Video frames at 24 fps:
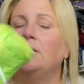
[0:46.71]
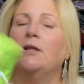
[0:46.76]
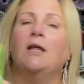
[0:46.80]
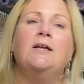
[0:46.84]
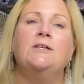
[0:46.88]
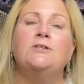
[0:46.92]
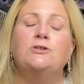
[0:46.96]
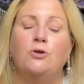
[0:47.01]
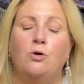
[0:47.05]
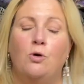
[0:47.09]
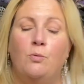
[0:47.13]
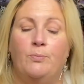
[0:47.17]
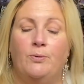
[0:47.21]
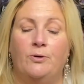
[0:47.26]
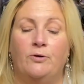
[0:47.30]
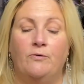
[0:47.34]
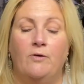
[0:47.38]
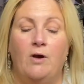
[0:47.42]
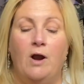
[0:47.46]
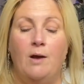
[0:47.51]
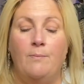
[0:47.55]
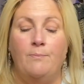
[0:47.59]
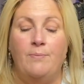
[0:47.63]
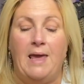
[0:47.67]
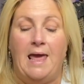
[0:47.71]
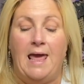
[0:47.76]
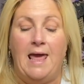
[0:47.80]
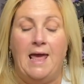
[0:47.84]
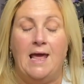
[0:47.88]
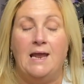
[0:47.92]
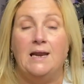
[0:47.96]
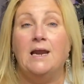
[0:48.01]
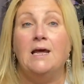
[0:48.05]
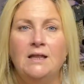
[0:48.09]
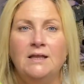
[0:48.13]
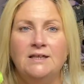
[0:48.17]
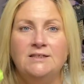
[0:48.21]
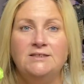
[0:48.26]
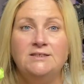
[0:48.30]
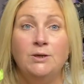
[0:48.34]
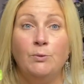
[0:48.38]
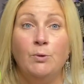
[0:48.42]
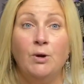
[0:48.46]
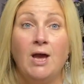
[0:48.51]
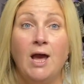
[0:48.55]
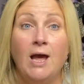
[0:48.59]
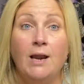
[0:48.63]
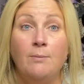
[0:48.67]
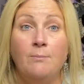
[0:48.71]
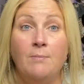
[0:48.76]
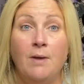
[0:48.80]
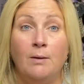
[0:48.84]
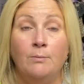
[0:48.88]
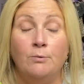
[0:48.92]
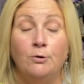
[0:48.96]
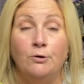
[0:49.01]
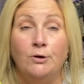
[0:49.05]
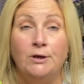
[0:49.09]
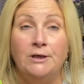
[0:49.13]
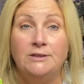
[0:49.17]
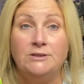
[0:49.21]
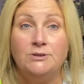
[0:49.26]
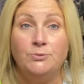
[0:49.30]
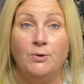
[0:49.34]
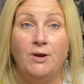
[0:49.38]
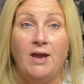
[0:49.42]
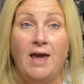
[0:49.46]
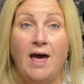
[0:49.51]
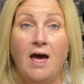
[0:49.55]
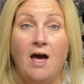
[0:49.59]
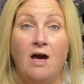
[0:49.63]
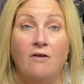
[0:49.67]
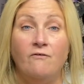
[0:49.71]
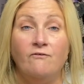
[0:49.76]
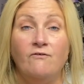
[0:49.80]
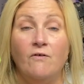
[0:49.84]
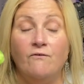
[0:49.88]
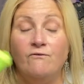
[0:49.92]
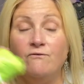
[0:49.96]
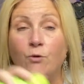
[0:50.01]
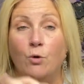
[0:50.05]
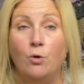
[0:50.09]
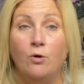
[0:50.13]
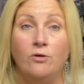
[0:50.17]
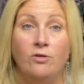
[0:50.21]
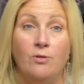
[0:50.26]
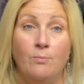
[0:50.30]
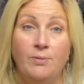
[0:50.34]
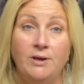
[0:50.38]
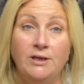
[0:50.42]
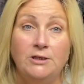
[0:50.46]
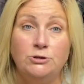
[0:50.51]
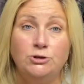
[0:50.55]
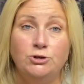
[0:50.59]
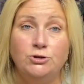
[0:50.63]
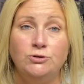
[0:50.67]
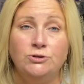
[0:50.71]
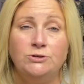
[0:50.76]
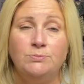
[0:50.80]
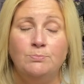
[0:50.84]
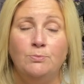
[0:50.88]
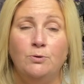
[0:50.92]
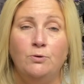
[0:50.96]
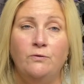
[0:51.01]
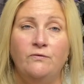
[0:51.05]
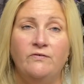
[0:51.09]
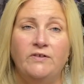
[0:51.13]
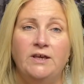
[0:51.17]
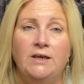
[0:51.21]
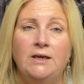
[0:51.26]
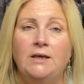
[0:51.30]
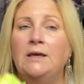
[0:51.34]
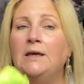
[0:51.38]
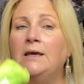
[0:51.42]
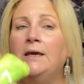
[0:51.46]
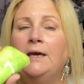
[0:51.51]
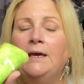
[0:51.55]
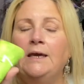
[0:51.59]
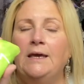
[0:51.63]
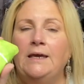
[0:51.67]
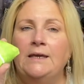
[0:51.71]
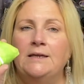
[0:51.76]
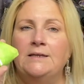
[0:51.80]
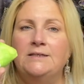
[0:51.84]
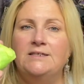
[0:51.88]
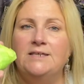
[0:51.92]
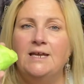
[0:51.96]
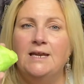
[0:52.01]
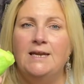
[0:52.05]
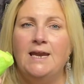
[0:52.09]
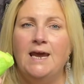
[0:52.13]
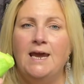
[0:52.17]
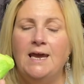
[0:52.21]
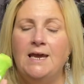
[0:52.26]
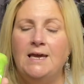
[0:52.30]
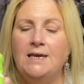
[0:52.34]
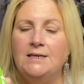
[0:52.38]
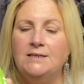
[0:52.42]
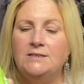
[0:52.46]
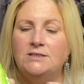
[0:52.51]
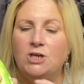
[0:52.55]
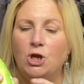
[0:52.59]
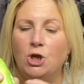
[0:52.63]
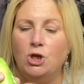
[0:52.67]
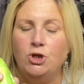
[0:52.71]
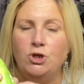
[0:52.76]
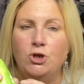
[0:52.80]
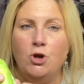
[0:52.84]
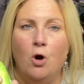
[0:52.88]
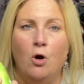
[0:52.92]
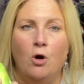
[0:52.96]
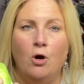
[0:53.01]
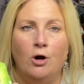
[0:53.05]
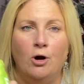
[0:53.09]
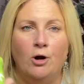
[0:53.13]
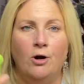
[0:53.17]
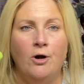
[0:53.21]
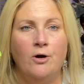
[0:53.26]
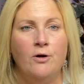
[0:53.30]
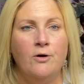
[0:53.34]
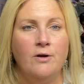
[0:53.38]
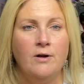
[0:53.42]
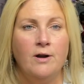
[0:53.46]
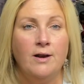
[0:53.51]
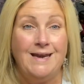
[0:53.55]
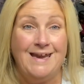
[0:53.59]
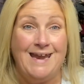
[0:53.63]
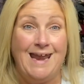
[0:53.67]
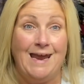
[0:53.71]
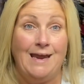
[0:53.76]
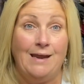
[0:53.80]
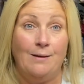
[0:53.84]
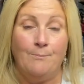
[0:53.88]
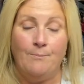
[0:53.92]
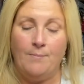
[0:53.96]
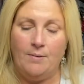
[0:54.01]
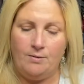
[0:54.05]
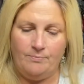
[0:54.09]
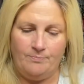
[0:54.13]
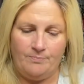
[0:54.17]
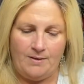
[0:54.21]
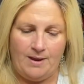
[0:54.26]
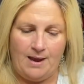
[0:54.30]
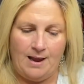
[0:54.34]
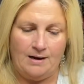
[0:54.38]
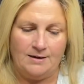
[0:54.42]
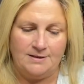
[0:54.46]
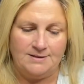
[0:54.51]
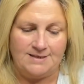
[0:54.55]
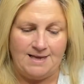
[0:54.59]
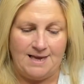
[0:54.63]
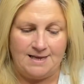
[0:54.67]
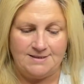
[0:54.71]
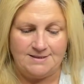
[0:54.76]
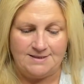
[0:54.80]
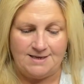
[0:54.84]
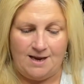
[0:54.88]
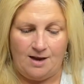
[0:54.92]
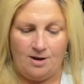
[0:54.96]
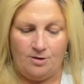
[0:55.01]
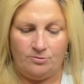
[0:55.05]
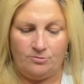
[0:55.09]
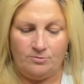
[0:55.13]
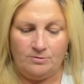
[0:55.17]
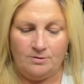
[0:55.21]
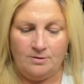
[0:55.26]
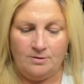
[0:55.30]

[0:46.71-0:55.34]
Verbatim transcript: Let's open her up and let's see what kind of memories we have for the Beetlejuice movie in today's yarn name. How does that sound?